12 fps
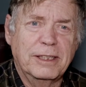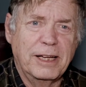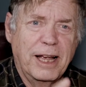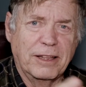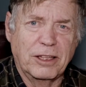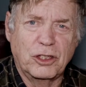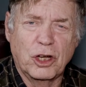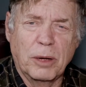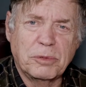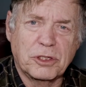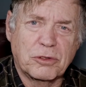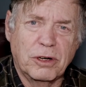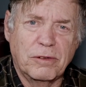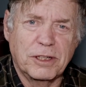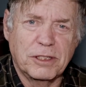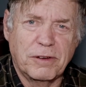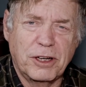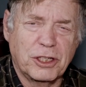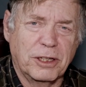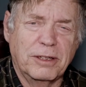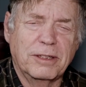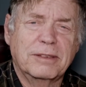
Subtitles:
at the Tompson St reservation.